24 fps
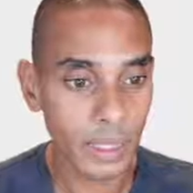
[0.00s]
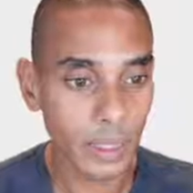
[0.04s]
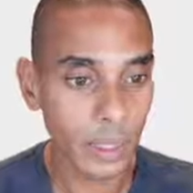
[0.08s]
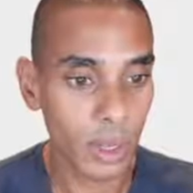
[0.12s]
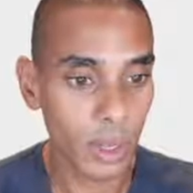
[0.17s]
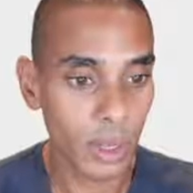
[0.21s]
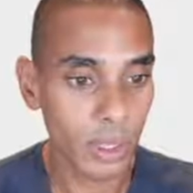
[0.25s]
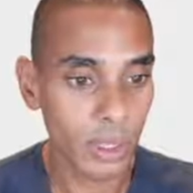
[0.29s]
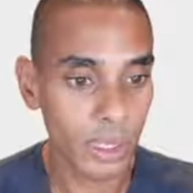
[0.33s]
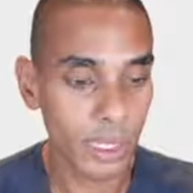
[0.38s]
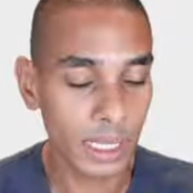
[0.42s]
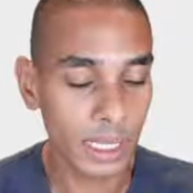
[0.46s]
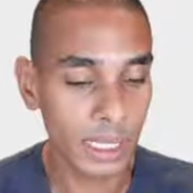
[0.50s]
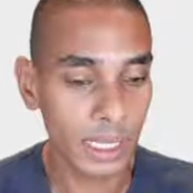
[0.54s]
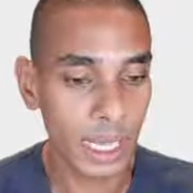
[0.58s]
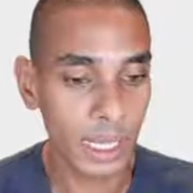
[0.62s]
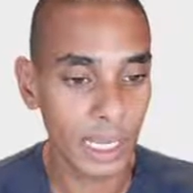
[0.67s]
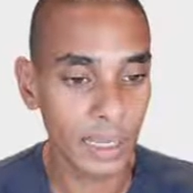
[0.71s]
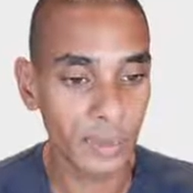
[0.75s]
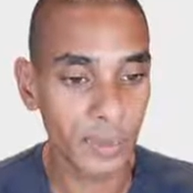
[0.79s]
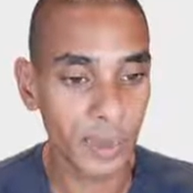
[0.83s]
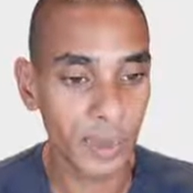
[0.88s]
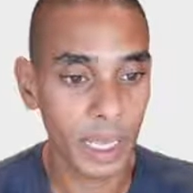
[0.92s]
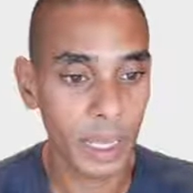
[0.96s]
has gone
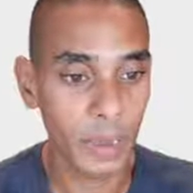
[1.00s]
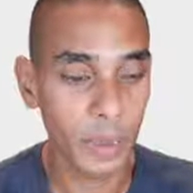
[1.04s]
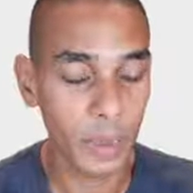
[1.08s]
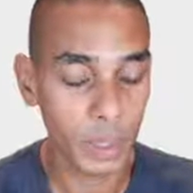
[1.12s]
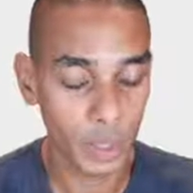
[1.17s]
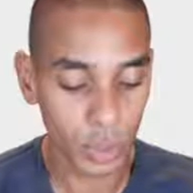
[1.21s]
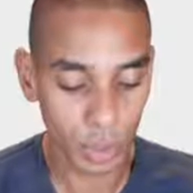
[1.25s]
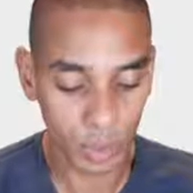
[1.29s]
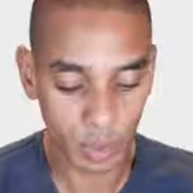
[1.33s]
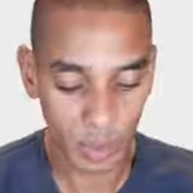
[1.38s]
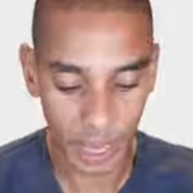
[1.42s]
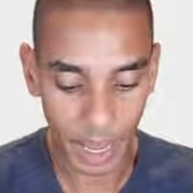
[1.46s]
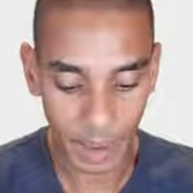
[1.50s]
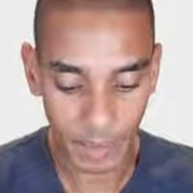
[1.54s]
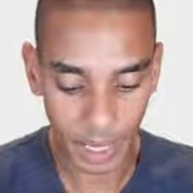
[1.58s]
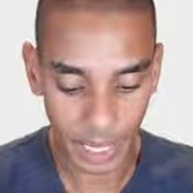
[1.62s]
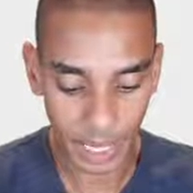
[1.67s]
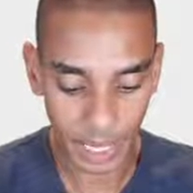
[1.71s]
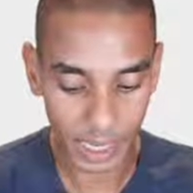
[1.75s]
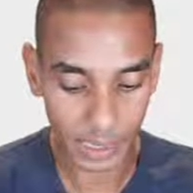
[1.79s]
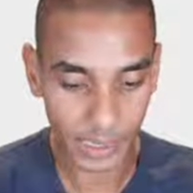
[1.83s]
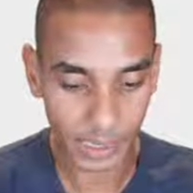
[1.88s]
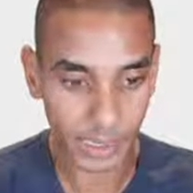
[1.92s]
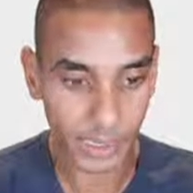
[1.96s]
successfully, we should be able to
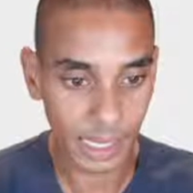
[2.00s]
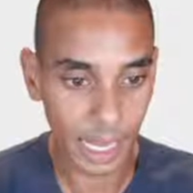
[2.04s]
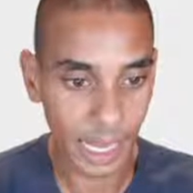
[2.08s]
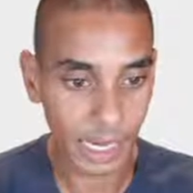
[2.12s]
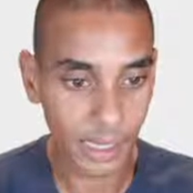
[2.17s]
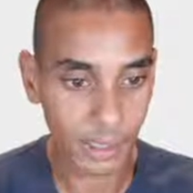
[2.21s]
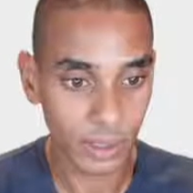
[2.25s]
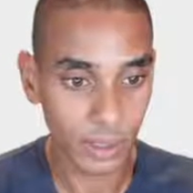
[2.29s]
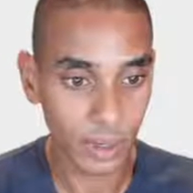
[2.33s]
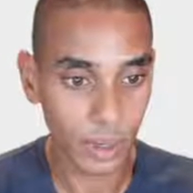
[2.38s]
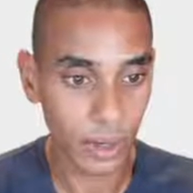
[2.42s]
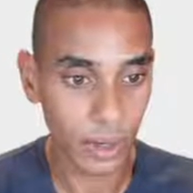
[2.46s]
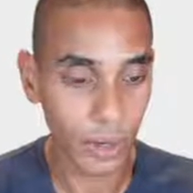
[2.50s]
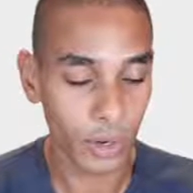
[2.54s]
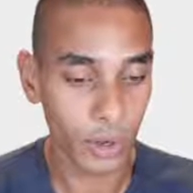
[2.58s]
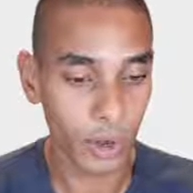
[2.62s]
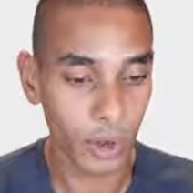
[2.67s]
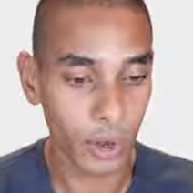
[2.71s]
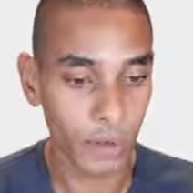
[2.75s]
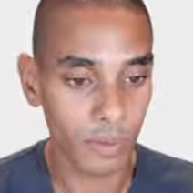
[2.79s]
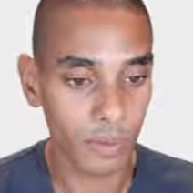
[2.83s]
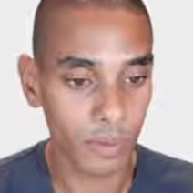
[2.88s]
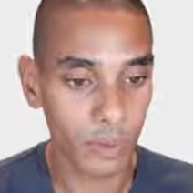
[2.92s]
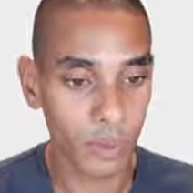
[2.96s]
get a status code
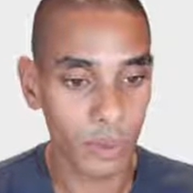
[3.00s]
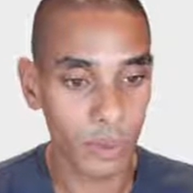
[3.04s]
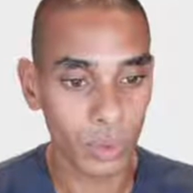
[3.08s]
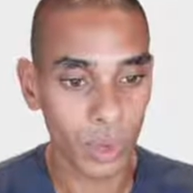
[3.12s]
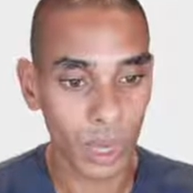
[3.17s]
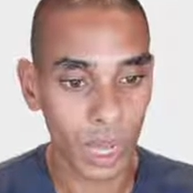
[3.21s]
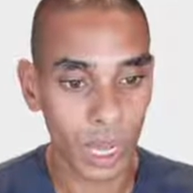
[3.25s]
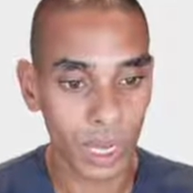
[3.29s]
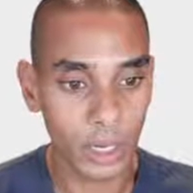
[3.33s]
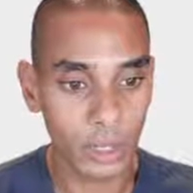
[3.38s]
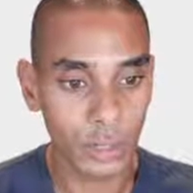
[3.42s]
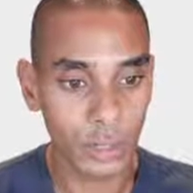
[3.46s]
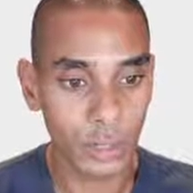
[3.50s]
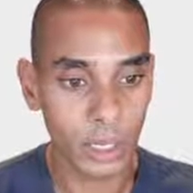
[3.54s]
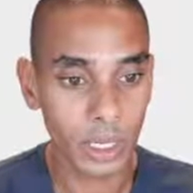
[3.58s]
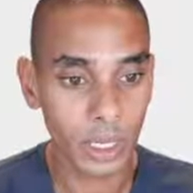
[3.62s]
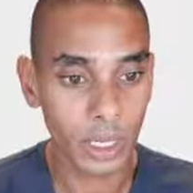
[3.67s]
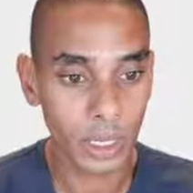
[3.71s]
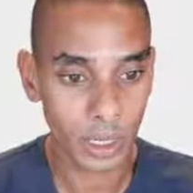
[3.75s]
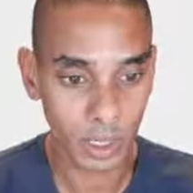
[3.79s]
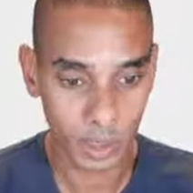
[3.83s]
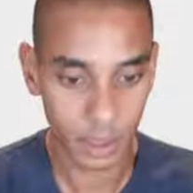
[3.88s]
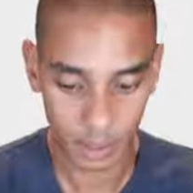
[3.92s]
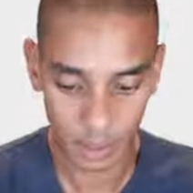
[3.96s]
of
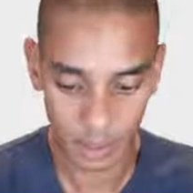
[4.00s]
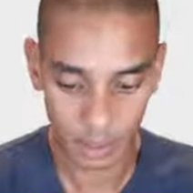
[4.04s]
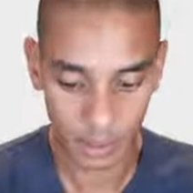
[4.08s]
200.